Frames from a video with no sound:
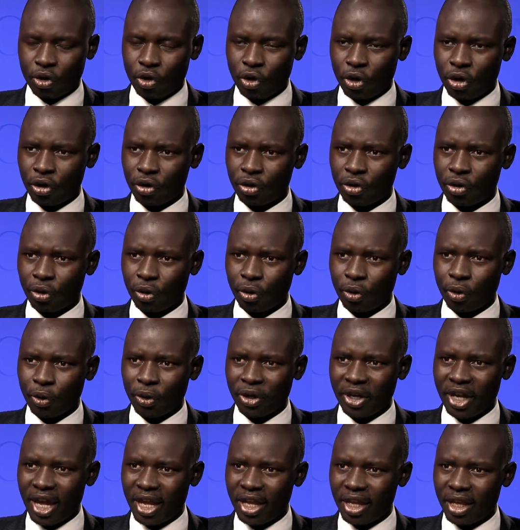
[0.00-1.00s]
going
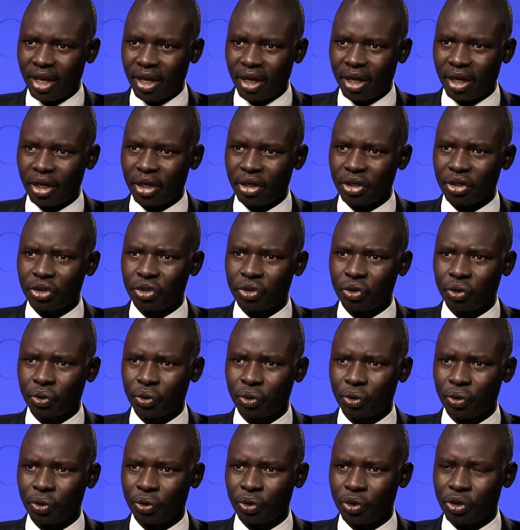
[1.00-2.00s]
through Kenya
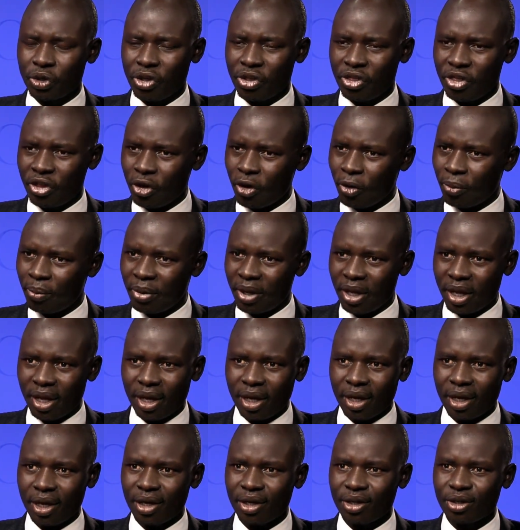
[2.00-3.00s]
to
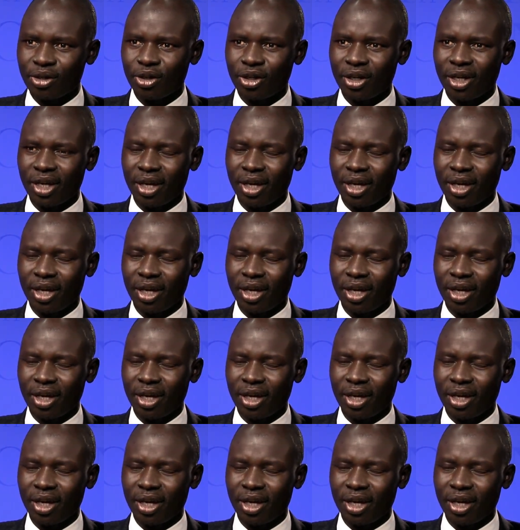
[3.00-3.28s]
Ethiopia